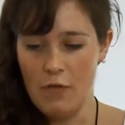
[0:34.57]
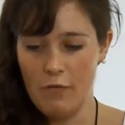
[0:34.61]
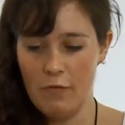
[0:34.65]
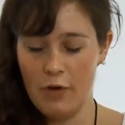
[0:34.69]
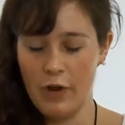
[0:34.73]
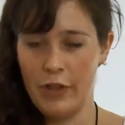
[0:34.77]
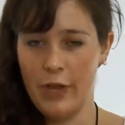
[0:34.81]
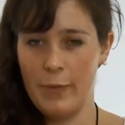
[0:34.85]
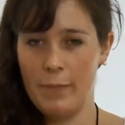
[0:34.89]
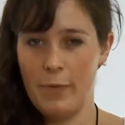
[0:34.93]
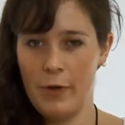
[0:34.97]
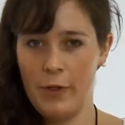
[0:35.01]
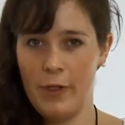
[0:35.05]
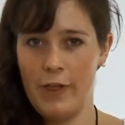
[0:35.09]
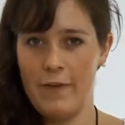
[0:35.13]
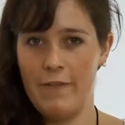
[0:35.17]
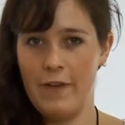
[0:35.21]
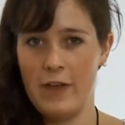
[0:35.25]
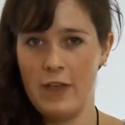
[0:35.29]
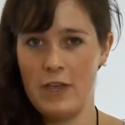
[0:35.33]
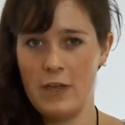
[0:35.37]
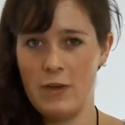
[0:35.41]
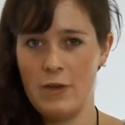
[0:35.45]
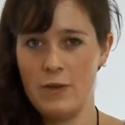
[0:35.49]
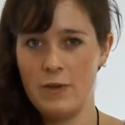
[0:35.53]
really
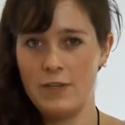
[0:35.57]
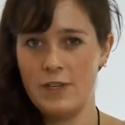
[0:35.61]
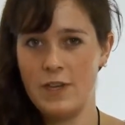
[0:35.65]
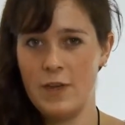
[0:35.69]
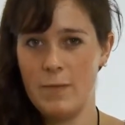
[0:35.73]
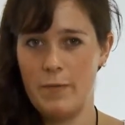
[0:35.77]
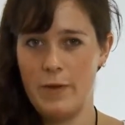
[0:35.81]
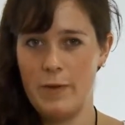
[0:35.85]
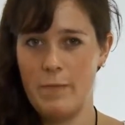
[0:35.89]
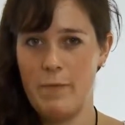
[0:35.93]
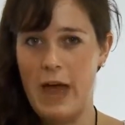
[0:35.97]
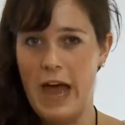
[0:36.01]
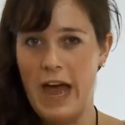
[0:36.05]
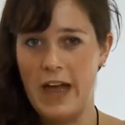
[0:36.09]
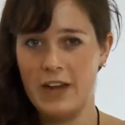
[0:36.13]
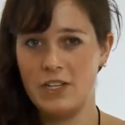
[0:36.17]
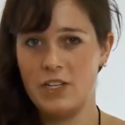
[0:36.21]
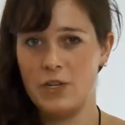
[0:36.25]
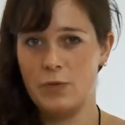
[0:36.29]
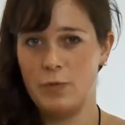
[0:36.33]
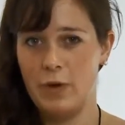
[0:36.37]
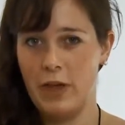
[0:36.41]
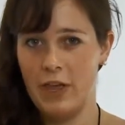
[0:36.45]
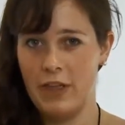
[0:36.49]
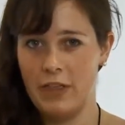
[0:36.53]
prolific ewes could be
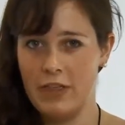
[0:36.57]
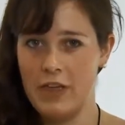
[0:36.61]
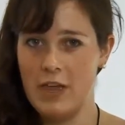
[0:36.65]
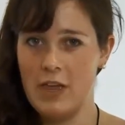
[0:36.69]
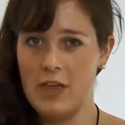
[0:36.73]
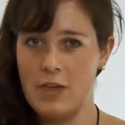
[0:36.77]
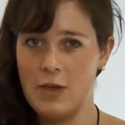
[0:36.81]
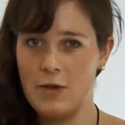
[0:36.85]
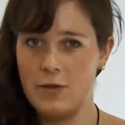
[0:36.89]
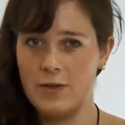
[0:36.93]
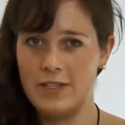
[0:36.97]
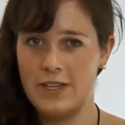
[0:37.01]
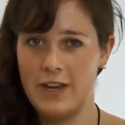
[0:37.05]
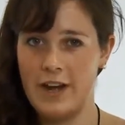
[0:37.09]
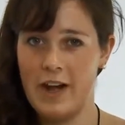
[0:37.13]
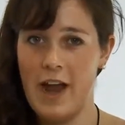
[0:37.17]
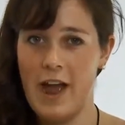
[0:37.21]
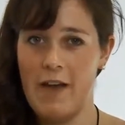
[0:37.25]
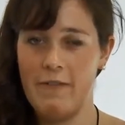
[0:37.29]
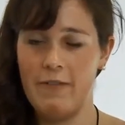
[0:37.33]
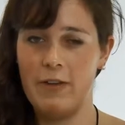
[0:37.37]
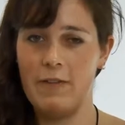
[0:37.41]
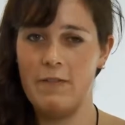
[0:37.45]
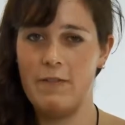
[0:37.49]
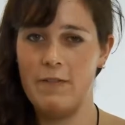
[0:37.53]
matched with ewes that are
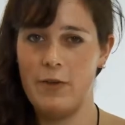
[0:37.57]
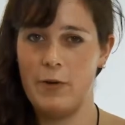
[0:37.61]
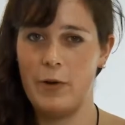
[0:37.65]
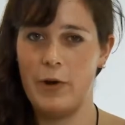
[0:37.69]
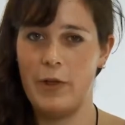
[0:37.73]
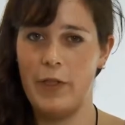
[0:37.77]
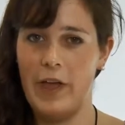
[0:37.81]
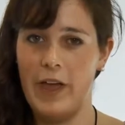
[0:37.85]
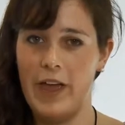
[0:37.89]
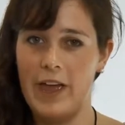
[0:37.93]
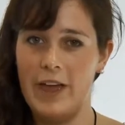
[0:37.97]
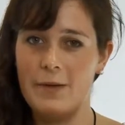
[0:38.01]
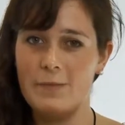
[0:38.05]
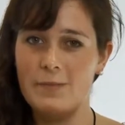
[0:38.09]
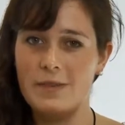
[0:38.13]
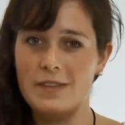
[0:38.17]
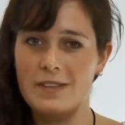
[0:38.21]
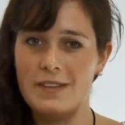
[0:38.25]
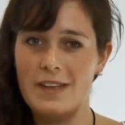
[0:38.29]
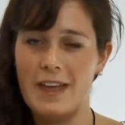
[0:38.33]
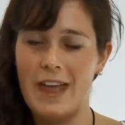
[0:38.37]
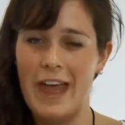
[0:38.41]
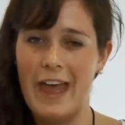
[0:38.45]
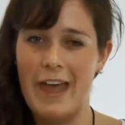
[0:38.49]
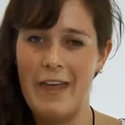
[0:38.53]
having fewer lambs,